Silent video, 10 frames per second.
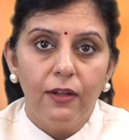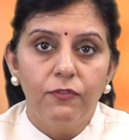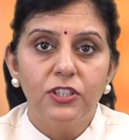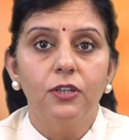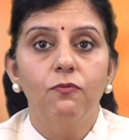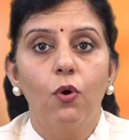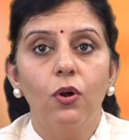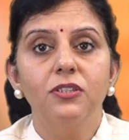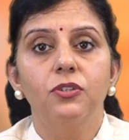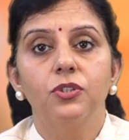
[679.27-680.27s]
which
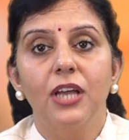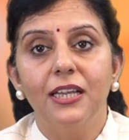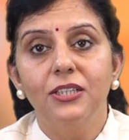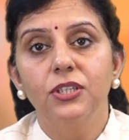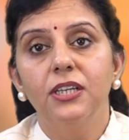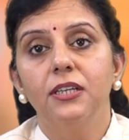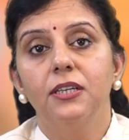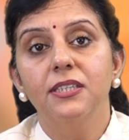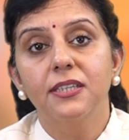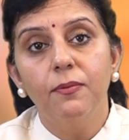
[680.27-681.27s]
involves challenging
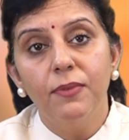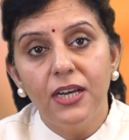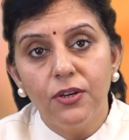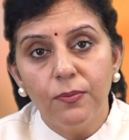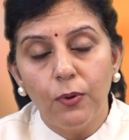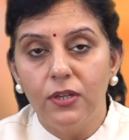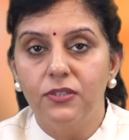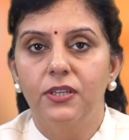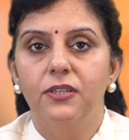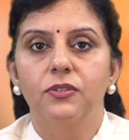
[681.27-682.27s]
discriminatory
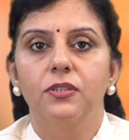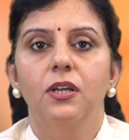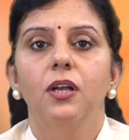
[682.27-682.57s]
policies,